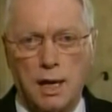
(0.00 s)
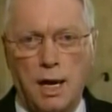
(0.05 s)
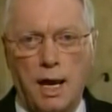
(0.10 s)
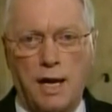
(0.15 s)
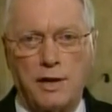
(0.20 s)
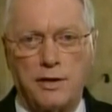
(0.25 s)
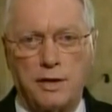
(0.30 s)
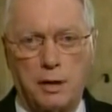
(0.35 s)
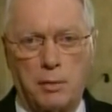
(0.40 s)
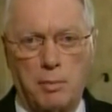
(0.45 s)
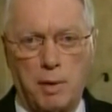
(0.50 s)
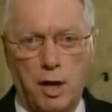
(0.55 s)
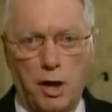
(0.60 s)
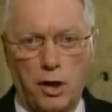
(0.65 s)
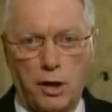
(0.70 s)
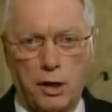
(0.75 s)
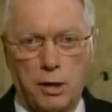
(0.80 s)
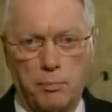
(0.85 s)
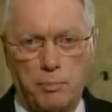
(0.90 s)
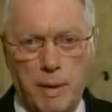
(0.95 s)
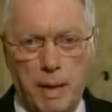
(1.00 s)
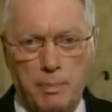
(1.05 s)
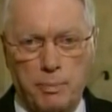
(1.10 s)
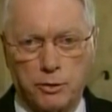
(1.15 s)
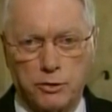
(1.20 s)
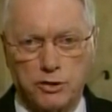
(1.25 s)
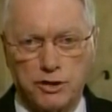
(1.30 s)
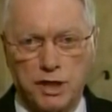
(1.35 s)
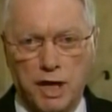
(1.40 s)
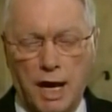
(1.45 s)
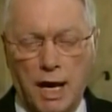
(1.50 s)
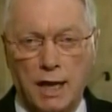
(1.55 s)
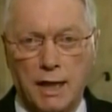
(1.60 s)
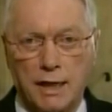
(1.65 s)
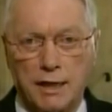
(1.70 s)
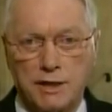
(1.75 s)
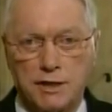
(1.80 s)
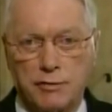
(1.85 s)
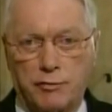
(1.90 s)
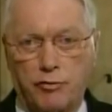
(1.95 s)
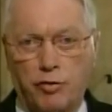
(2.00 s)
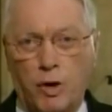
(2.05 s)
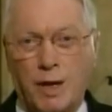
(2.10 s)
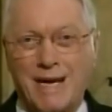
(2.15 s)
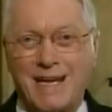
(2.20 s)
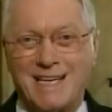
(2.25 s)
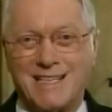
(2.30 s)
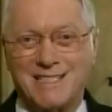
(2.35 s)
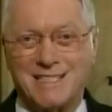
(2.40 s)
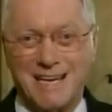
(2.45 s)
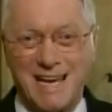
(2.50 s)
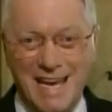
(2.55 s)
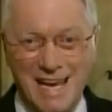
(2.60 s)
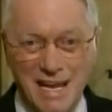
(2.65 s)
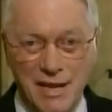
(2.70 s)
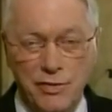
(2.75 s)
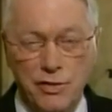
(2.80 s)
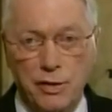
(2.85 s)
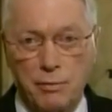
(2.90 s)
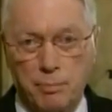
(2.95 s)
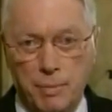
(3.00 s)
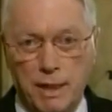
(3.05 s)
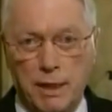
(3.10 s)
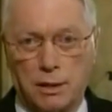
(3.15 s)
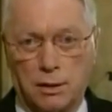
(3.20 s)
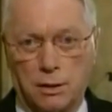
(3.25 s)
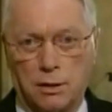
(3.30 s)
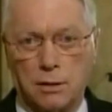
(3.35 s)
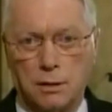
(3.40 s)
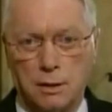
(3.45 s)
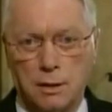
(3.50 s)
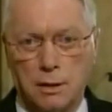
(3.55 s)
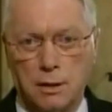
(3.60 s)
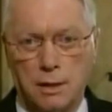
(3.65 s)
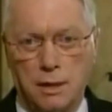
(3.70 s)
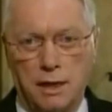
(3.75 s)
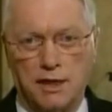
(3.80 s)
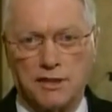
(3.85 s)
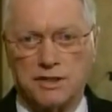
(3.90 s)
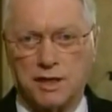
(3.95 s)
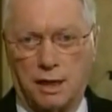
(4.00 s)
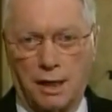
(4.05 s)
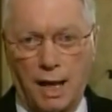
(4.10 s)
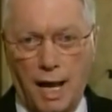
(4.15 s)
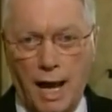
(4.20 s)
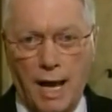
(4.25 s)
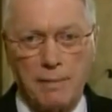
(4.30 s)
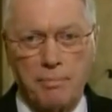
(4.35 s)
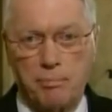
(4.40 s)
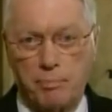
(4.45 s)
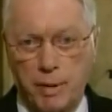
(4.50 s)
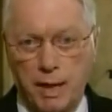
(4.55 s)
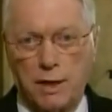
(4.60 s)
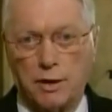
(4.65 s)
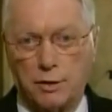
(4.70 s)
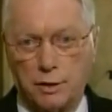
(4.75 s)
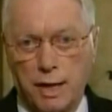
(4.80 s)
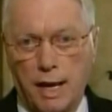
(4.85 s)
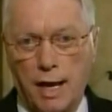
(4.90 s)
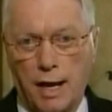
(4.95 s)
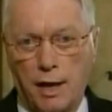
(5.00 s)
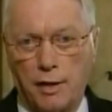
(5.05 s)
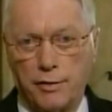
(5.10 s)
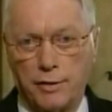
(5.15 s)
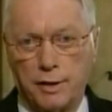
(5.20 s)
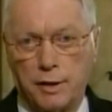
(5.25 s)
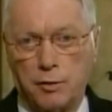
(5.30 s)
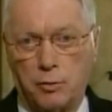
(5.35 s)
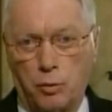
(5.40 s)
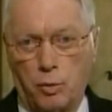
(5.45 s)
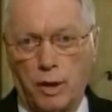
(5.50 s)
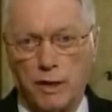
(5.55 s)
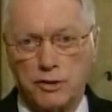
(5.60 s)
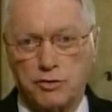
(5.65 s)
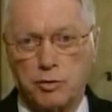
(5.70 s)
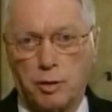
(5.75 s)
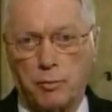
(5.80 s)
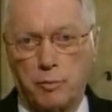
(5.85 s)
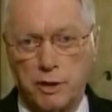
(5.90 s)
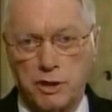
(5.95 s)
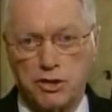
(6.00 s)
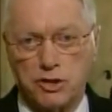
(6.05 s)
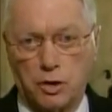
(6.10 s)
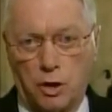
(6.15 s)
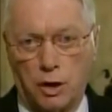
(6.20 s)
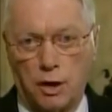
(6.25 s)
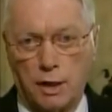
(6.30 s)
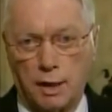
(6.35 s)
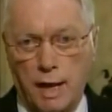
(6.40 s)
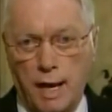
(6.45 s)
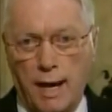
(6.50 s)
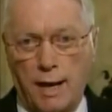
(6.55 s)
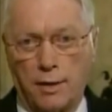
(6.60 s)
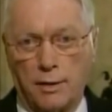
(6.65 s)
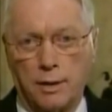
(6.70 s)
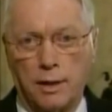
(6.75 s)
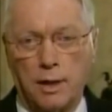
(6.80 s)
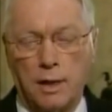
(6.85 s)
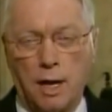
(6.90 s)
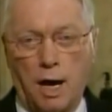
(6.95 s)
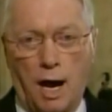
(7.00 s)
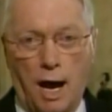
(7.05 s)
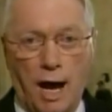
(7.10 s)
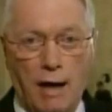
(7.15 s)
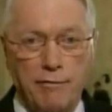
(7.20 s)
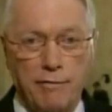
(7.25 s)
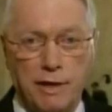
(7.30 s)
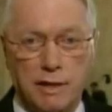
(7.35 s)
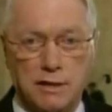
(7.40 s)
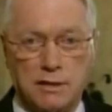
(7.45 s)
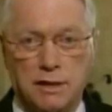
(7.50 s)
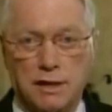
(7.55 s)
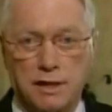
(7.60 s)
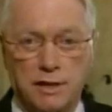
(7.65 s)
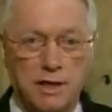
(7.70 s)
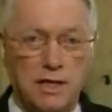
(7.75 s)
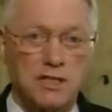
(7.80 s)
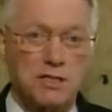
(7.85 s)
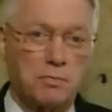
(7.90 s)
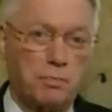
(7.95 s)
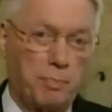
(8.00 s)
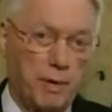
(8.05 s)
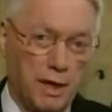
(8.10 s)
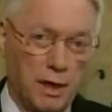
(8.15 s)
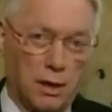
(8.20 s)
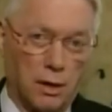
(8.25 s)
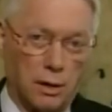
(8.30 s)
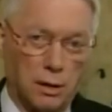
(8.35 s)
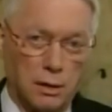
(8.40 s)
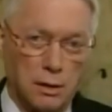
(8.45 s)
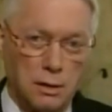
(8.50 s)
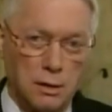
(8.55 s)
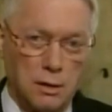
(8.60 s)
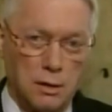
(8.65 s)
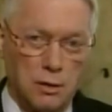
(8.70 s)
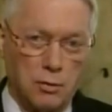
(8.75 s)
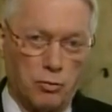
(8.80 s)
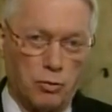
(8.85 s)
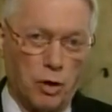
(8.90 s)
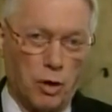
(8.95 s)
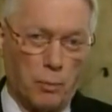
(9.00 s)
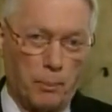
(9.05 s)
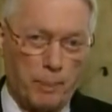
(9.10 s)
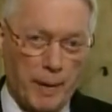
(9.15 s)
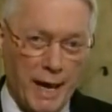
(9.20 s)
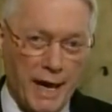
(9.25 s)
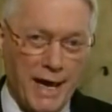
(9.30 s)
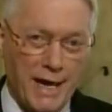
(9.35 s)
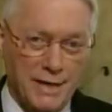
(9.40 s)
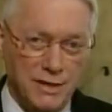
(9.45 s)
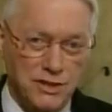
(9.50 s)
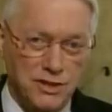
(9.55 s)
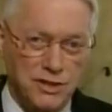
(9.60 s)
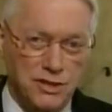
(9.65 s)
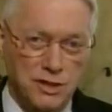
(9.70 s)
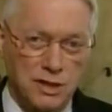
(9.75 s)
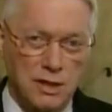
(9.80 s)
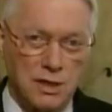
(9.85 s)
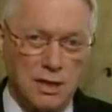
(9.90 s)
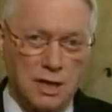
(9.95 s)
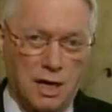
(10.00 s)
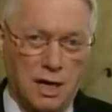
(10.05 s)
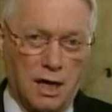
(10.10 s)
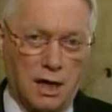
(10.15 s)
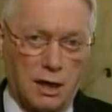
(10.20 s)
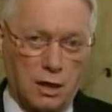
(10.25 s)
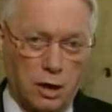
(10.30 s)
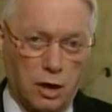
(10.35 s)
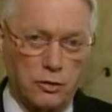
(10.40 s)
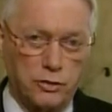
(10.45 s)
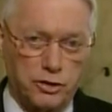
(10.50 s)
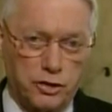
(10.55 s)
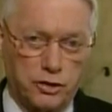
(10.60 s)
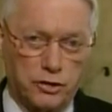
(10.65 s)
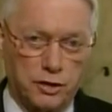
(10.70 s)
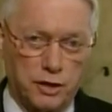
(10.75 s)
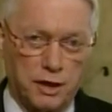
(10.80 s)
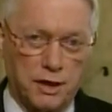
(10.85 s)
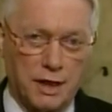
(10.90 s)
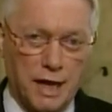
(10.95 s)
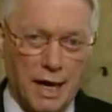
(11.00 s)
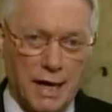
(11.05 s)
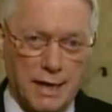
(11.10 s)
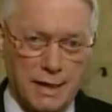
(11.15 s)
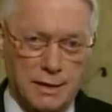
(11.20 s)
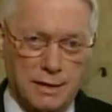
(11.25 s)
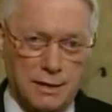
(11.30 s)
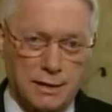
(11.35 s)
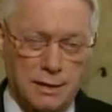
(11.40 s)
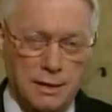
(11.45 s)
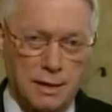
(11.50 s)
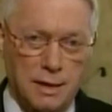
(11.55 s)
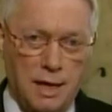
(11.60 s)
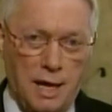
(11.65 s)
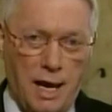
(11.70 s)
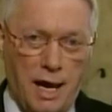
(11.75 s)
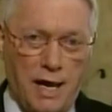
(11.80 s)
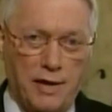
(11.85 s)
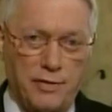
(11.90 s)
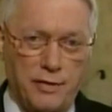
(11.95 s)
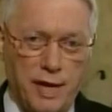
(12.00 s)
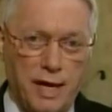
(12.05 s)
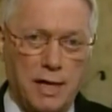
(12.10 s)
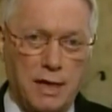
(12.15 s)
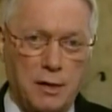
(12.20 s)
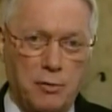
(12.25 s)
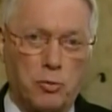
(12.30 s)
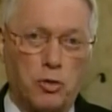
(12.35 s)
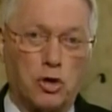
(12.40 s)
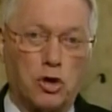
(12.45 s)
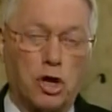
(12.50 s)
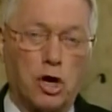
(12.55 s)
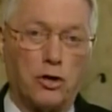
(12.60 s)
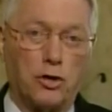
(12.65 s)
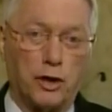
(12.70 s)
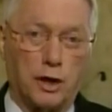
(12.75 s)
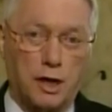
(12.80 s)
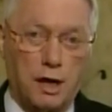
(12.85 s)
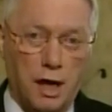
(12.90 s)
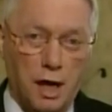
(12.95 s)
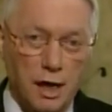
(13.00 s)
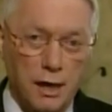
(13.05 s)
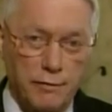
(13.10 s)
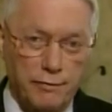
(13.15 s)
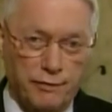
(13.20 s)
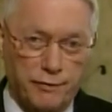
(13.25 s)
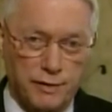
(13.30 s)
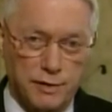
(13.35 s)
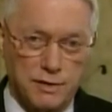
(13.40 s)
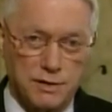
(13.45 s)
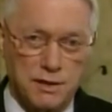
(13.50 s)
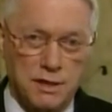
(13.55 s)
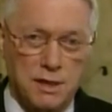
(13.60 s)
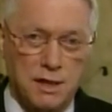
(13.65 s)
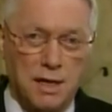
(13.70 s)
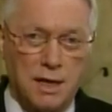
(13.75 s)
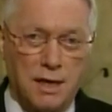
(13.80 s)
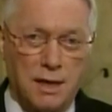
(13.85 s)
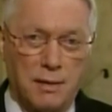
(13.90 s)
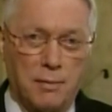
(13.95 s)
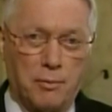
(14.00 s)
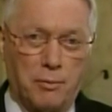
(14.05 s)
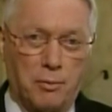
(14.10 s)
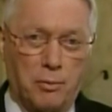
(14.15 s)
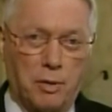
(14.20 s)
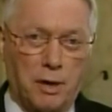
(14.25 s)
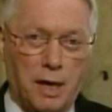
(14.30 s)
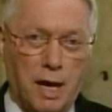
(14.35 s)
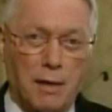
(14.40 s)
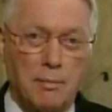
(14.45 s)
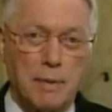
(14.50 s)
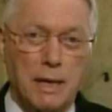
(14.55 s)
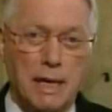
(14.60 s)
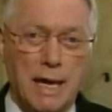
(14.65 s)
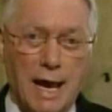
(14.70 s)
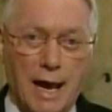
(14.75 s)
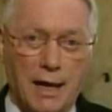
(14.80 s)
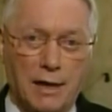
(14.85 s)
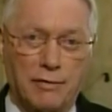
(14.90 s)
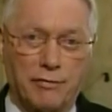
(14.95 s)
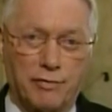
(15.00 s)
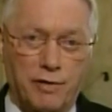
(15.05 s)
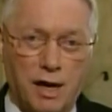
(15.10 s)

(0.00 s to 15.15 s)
and the American people's knowledge of what is in the bill is a lot better now than it was when we started out. Obviously, this bill will pass a cloture tonight, and then it will go to conference. Coming out of